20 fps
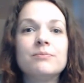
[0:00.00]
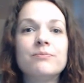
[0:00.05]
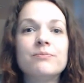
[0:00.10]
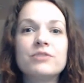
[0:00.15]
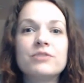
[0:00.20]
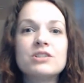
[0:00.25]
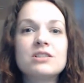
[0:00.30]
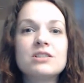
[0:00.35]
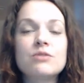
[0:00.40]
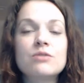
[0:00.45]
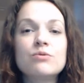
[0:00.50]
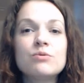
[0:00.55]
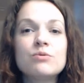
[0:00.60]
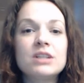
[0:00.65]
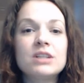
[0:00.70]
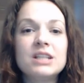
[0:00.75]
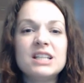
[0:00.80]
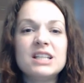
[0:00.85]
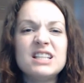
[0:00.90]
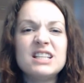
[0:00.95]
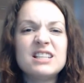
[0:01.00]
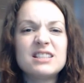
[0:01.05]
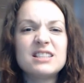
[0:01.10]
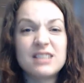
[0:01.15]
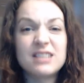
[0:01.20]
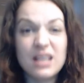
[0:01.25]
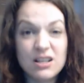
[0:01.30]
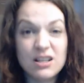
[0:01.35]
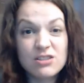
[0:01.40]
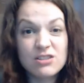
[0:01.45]
just a really
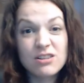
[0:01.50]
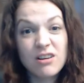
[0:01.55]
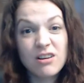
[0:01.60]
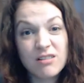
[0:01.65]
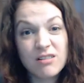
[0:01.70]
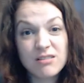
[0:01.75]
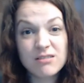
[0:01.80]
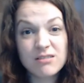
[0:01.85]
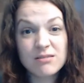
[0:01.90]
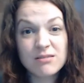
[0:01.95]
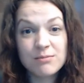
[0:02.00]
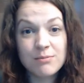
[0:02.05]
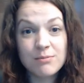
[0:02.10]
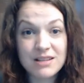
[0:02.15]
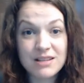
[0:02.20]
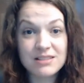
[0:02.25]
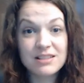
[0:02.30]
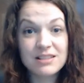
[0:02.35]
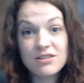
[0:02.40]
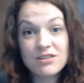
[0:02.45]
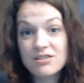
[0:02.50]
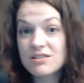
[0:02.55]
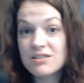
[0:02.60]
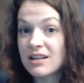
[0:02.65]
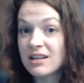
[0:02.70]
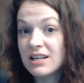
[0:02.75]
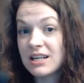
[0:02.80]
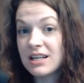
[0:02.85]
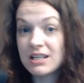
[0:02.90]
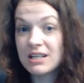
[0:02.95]
essential message that
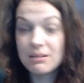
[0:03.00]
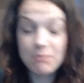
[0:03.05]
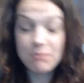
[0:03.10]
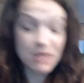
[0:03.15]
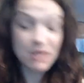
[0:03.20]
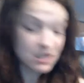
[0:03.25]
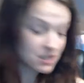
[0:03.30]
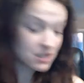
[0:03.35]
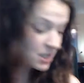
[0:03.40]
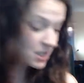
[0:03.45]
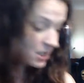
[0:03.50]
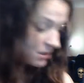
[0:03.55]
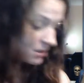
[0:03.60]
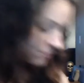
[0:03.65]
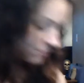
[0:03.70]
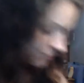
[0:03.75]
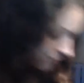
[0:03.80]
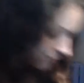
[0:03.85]
needed to be seen.